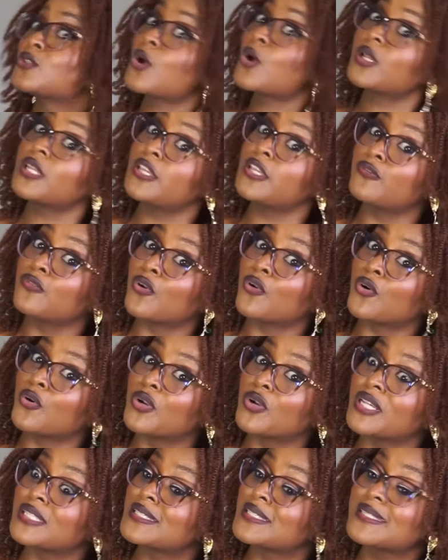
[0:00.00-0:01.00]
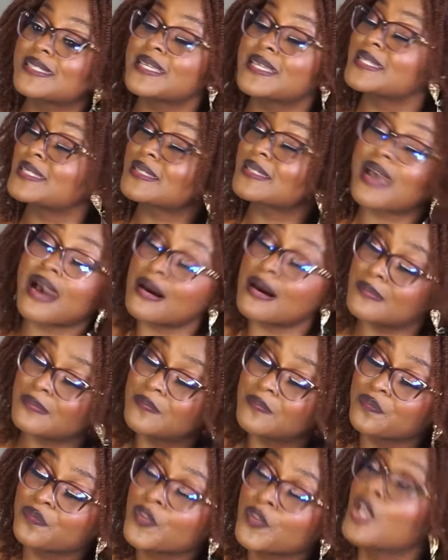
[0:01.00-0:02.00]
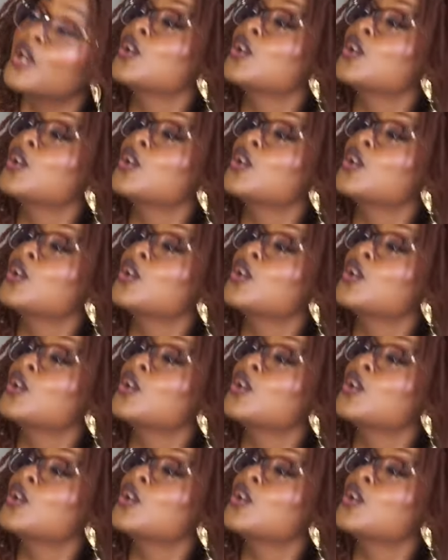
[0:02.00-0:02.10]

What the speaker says: Don't leave, oh, it is a scam.